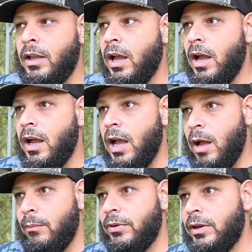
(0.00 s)
Uh,
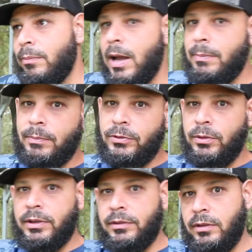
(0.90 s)
I'll put a pop up
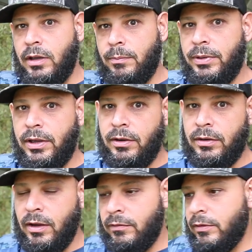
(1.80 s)
to it up
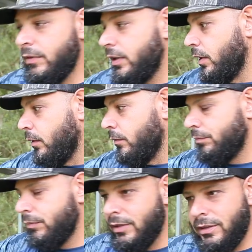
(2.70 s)
here of the video
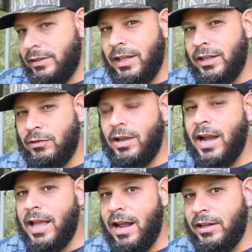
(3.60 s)
telling you
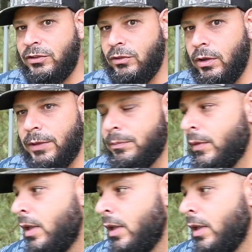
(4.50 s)
kind of how to install it.